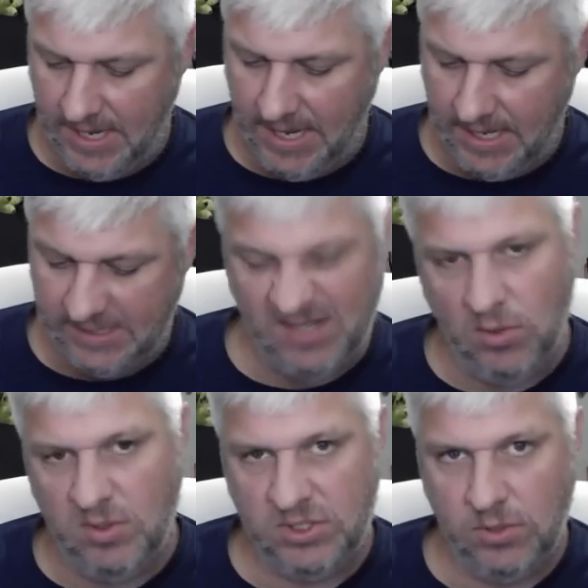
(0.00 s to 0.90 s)
and I said, you
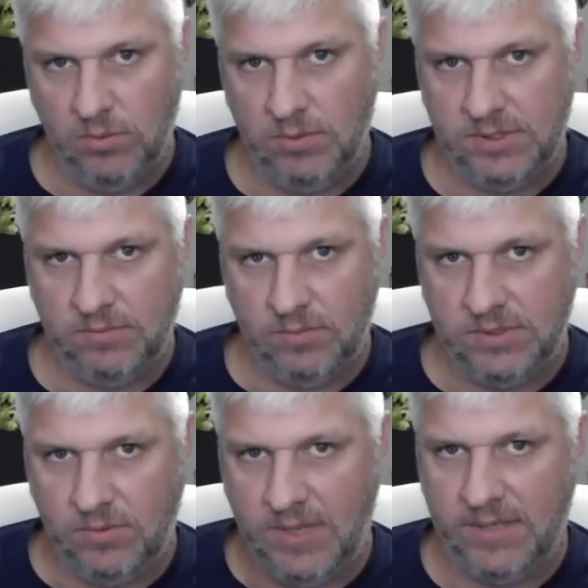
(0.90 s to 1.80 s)
know what, let's
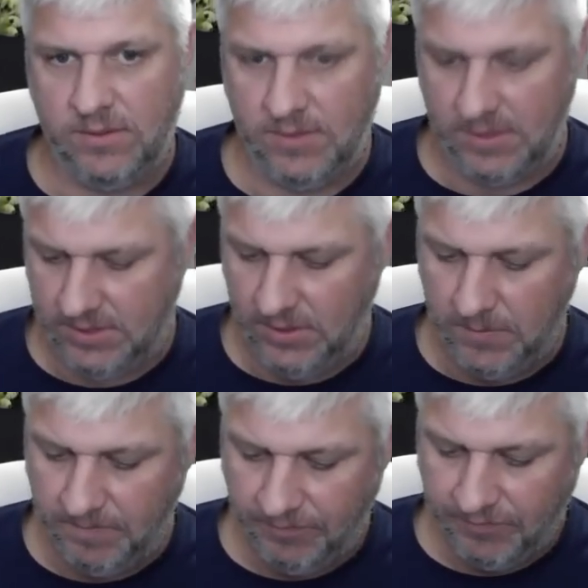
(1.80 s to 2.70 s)
throw that through there too,